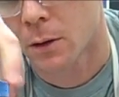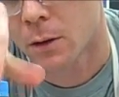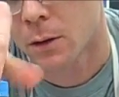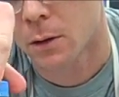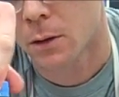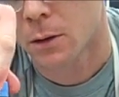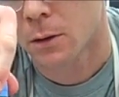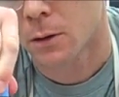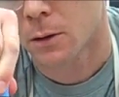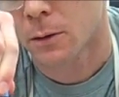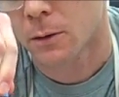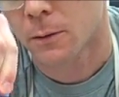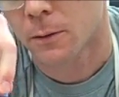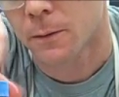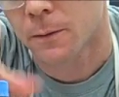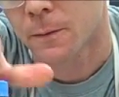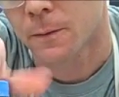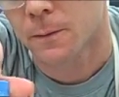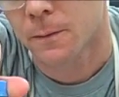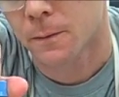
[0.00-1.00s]

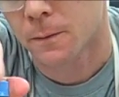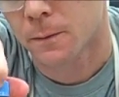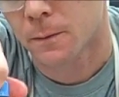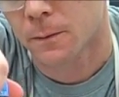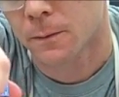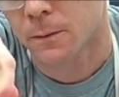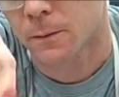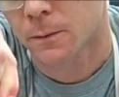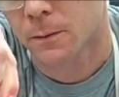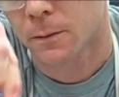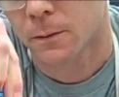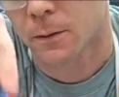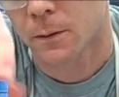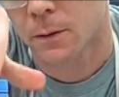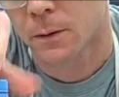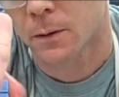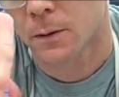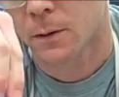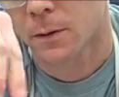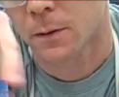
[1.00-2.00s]

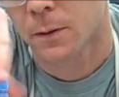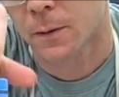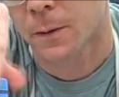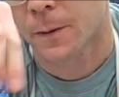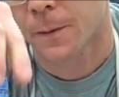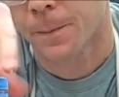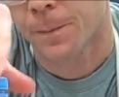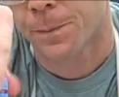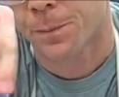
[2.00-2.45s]
Nothing is said.